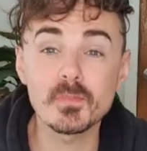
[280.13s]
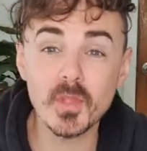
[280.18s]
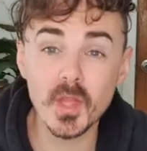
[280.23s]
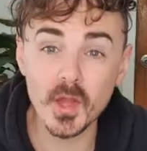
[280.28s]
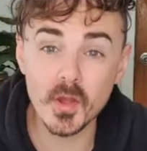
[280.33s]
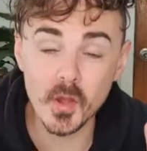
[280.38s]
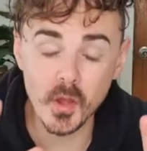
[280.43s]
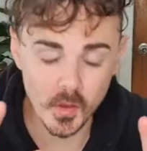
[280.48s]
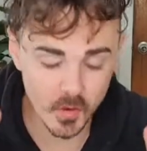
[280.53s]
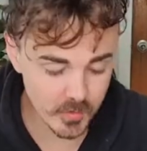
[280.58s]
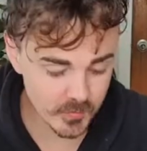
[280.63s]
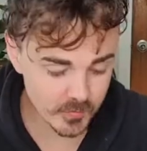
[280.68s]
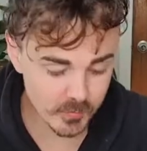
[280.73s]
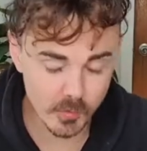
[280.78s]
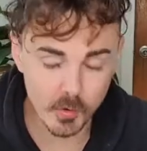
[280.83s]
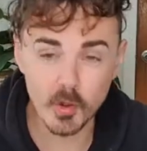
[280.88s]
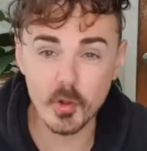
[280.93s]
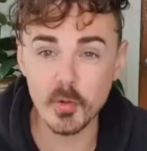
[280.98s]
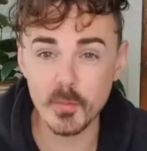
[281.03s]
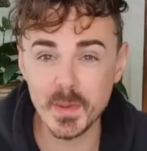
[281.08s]

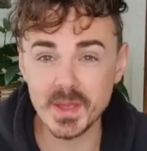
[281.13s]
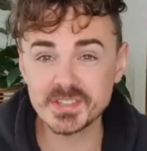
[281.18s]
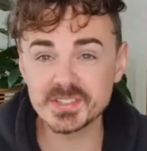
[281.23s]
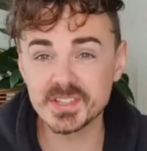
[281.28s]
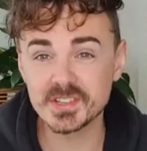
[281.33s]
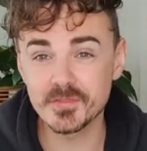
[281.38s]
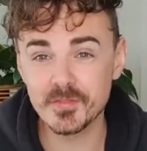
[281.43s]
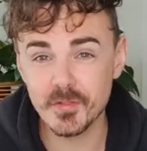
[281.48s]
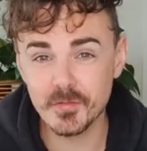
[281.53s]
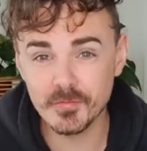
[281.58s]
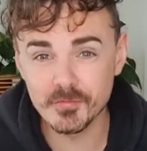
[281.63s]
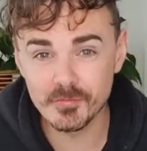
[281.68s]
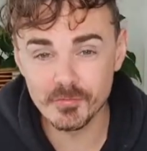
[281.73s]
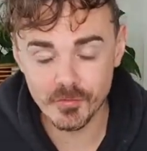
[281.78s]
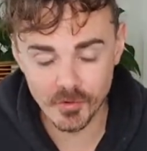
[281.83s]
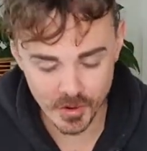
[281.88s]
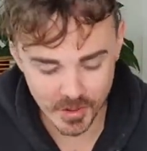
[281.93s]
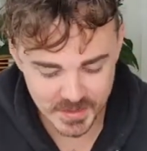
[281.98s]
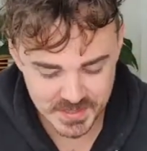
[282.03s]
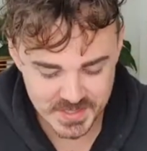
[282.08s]
overall, I'm actually
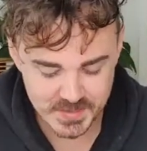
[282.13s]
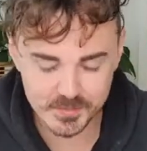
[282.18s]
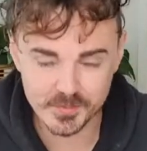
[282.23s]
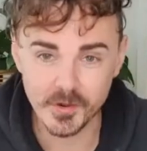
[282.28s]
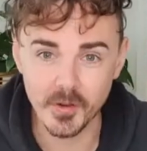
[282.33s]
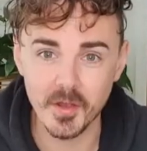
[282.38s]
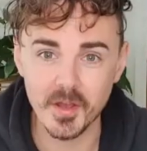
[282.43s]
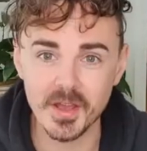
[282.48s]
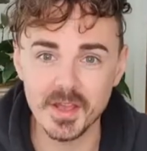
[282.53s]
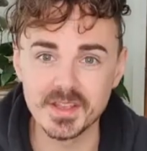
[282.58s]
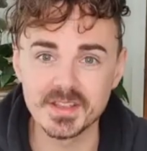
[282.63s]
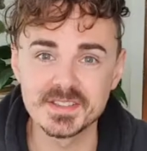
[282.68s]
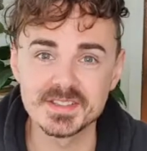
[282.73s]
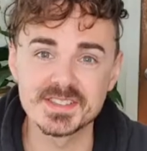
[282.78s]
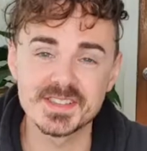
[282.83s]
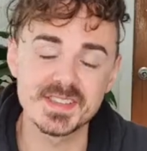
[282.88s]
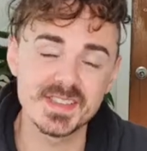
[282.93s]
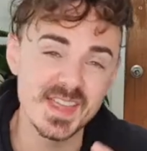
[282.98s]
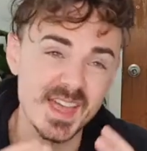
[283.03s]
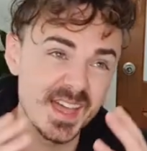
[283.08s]
really
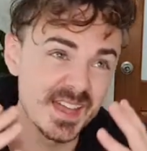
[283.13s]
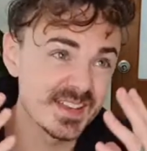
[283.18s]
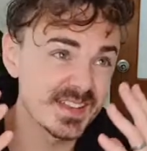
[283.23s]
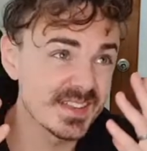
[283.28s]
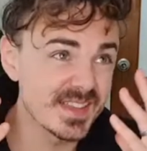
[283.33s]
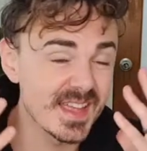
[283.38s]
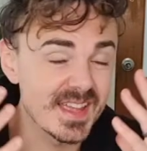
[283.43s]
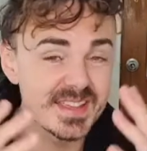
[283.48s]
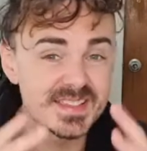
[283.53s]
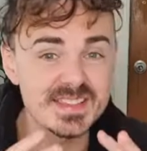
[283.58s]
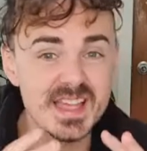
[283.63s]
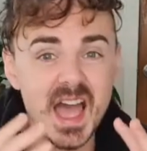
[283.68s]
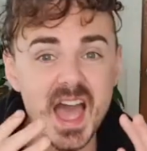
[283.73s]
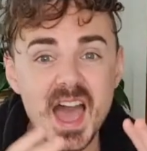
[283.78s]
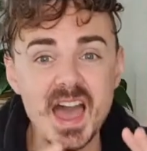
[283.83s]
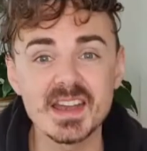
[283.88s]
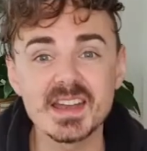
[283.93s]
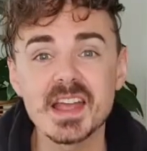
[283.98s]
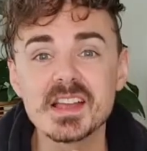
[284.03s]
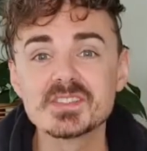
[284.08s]
surprised that these
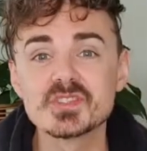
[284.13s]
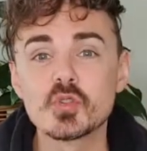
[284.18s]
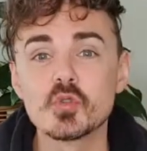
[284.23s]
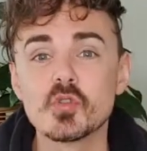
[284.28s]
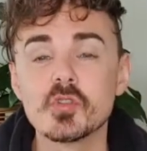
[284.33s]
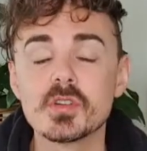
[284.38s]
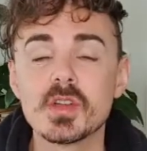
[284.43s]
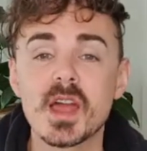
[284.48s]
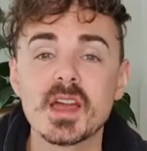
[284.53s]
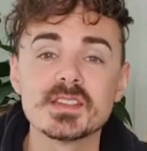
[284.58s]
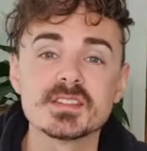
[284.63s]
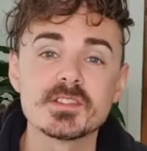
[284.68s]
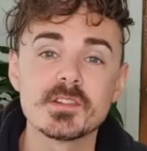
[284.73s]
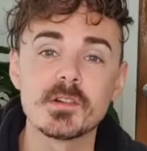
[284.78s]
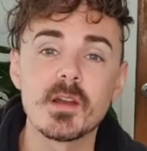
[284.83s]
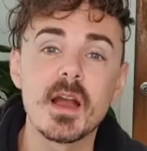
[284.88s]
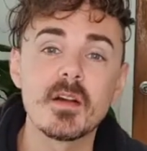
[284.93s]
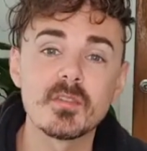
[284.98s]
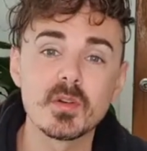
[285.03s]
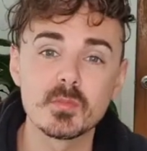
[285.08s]
aren't as good as their
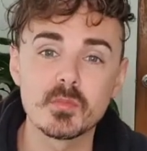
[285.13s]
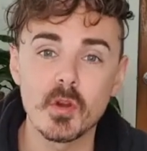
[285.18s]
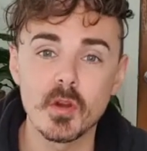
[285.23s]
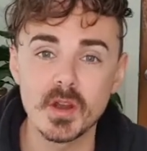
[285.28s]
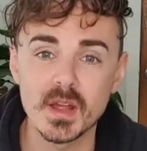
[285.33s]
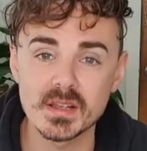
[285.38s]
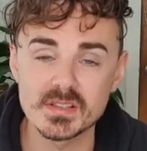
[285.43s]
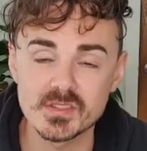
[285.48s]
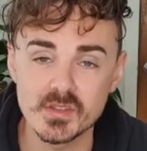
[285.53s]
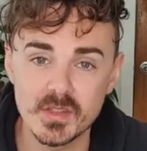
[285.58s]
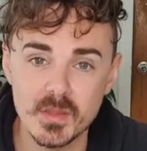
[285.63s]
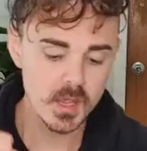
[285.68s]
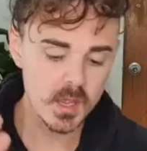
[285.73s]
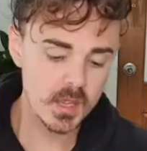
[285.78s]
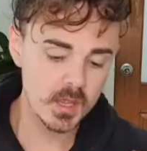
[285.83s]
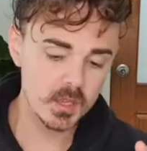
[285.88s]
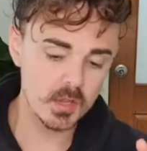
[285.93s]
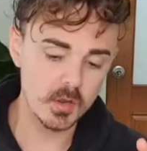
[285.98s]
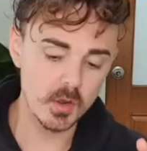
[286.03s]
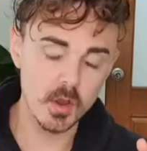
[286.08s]
other products on the
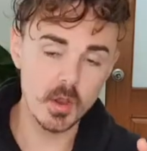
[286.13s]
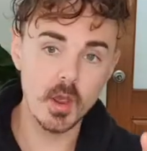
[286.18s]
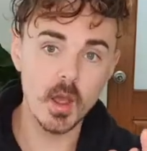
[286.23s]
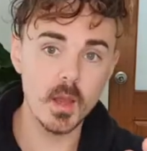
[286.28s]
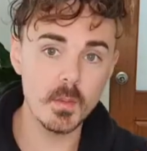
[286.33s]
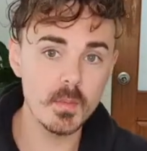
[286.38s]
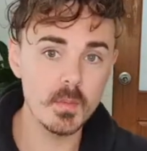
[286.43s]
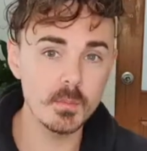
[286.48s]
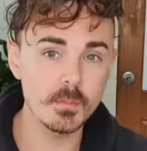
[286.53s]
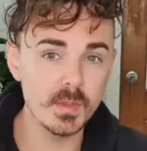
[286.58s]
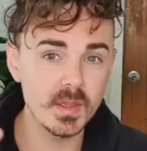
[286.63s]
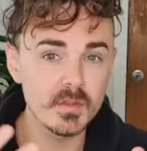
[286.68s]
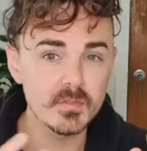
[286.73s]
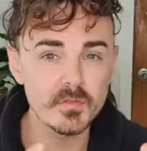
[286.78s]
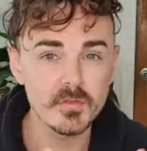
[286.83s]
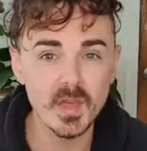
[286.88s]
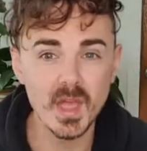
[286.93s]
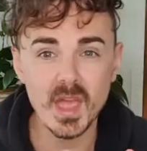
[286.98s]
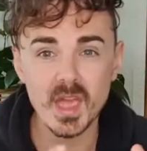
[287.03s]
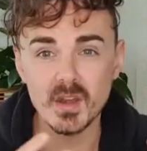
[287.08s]
market. You know, I'm a big
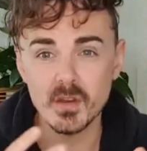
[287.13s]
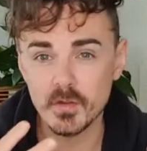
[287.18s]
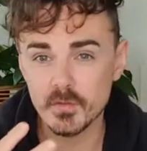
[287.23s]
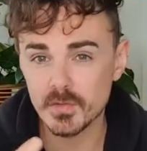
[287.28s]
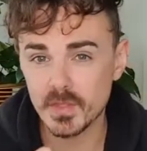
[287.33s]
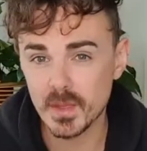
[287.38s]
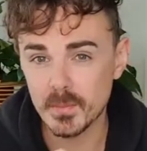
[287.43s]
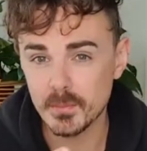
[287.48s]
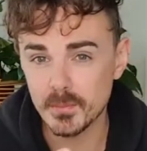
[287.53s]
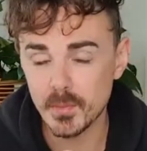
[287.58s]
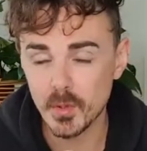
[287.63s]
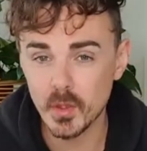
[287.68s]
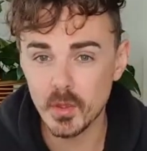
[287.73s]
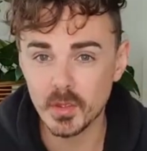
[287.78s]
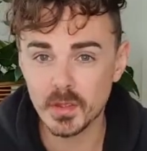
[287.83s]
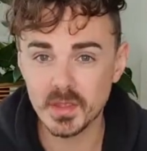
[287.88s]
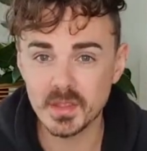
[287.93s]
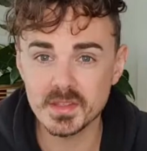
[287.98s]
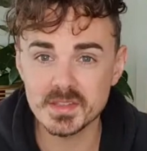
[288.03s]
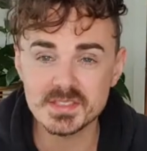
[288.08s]
fan of their
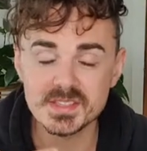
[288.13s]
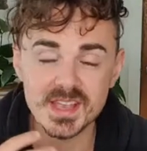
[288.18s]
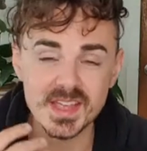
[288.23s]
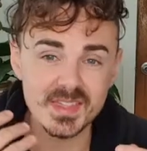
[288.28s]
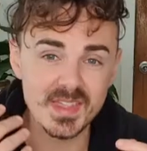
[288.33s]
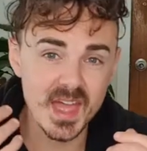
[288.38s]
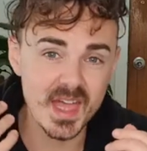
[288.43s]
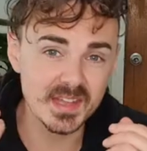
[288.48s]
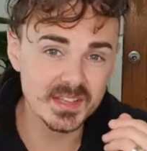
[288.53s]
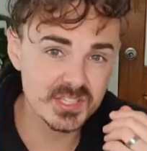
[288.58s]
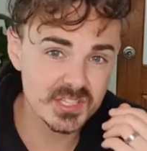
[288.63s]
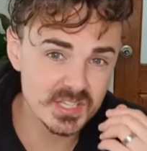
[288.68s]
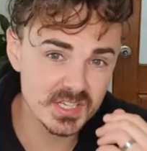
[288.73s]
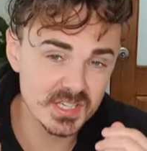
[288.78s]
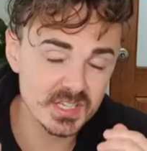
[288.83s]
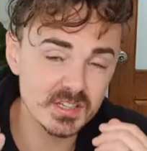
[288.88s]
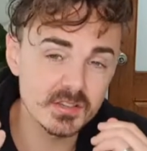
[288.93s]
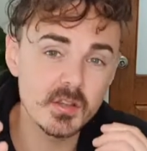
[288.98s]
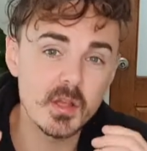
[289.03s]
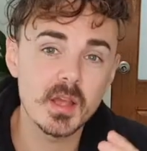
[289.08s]
burgers and that
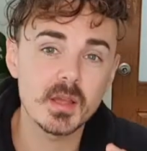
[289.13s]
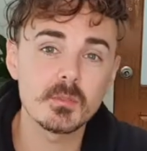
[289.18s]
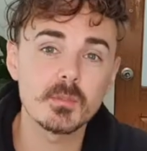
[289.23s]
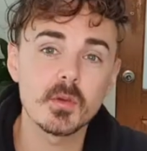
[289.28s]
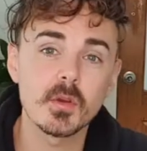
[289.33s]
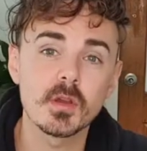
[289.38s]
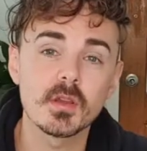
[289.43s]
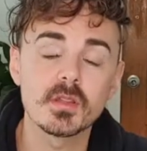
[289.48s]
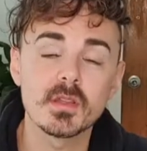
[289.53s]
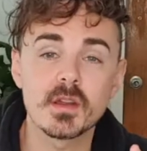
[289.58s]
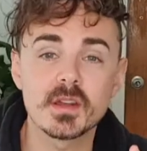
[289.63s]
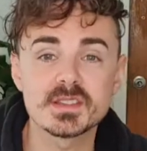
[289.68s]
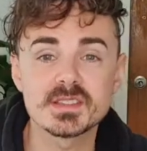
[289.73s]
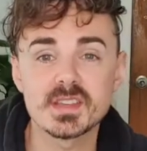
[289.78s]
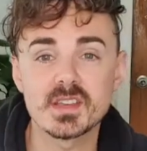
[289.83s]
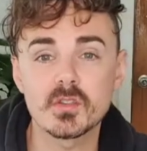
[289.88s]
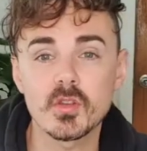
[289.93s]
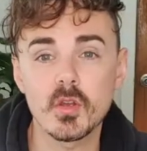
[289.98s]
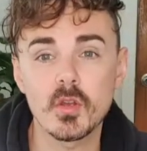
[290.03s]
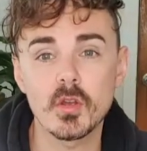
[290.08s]
chicken-like burger that I
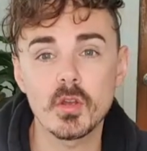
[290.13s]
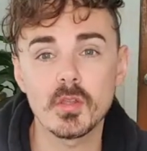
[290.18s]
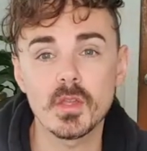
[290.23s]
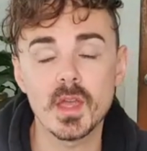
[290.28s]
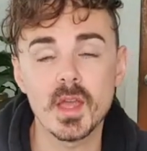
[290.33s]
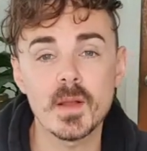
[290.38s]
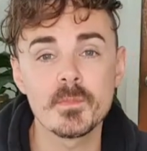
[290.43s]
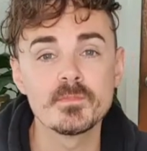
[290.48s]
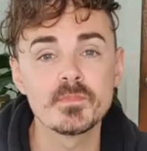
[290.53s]
said earlier.